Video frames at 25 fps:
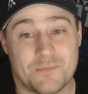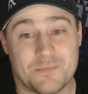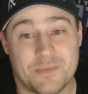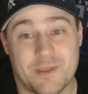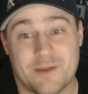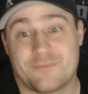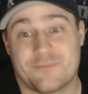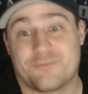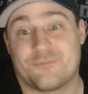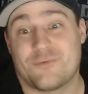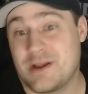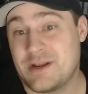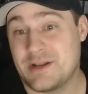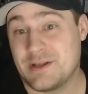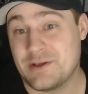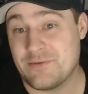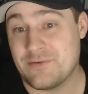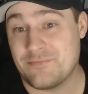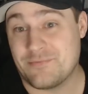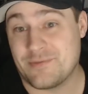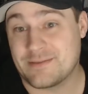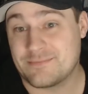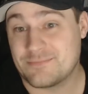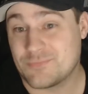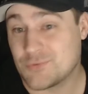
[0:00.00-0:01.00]
afraid of,
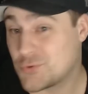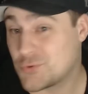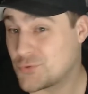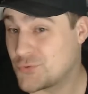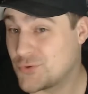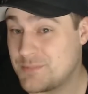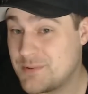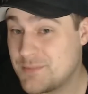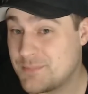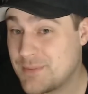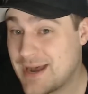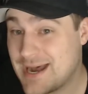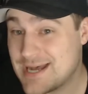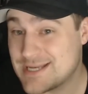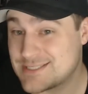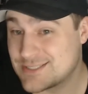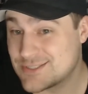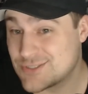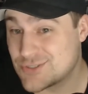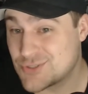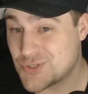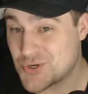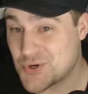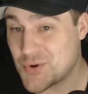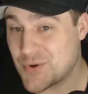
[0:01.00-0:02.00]
like the creepypasta
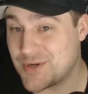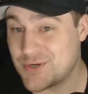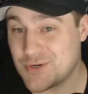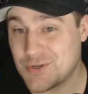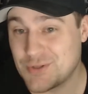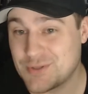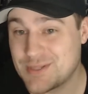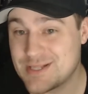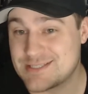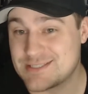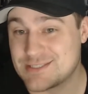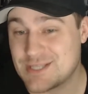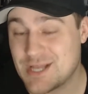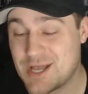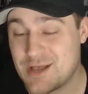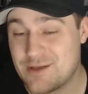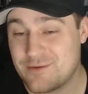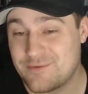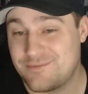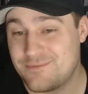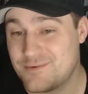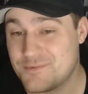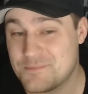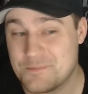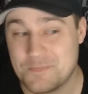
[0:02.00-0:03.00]
story and all that
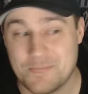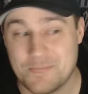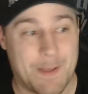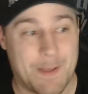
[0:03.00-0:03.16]
stuff.